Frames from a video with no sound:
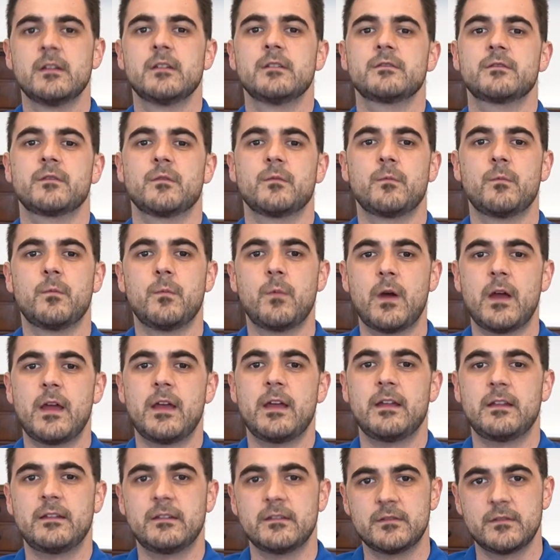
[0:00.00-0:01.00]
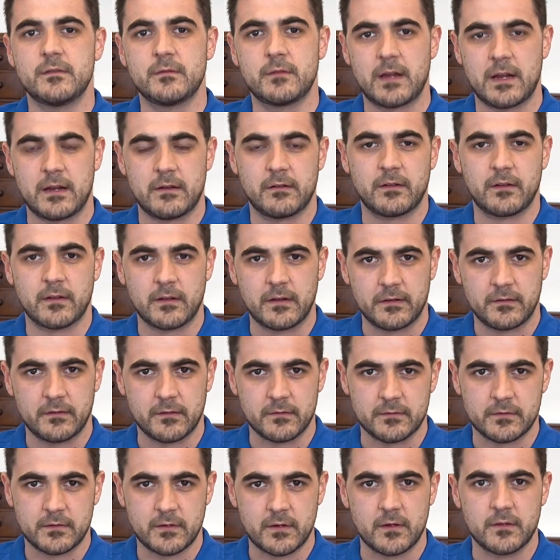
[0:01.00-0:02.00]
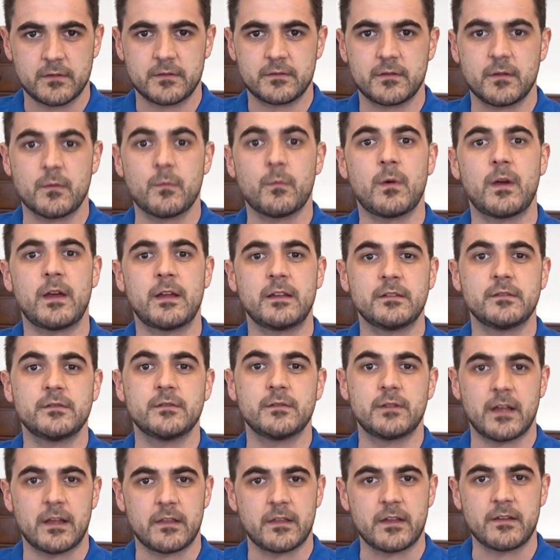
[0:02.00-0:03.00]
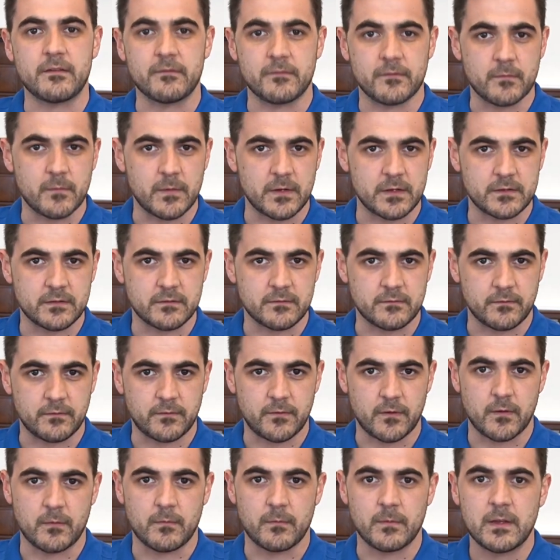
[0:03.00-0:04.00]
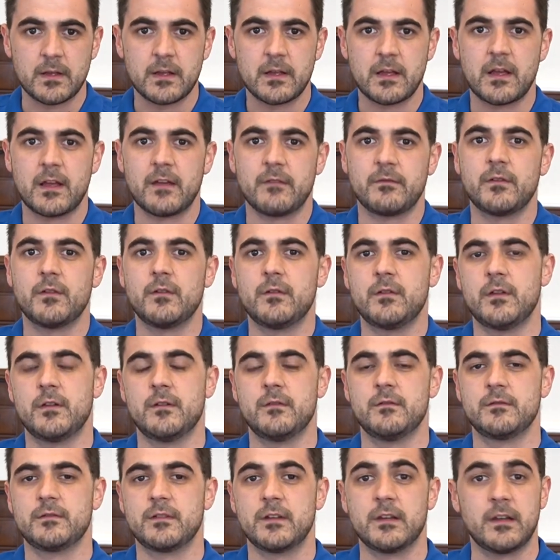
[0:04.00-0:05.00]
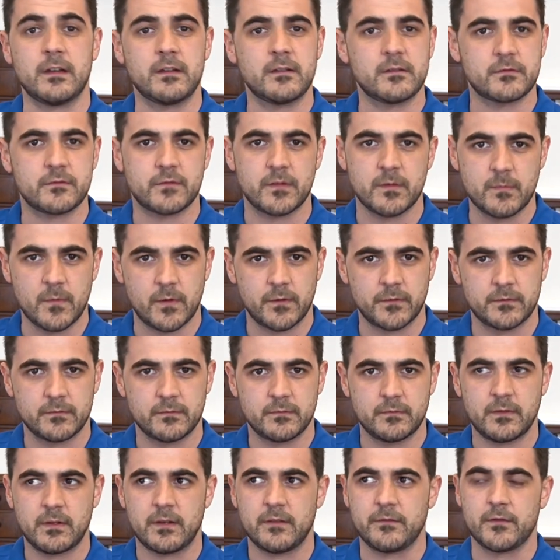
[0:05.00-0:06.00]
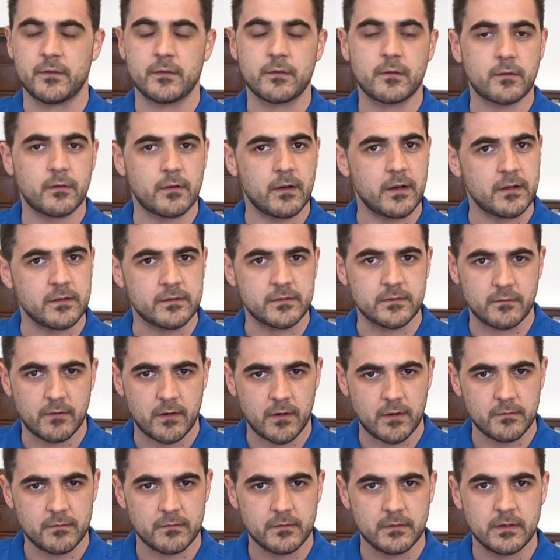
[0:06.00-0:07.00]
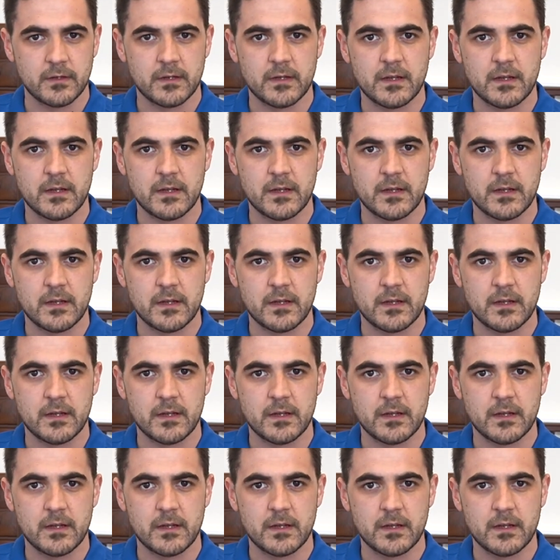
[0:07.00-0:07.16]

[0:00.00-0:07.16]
So where did you calculate those costs and where did you get that information from? Have you used an industry model? Have you created your own?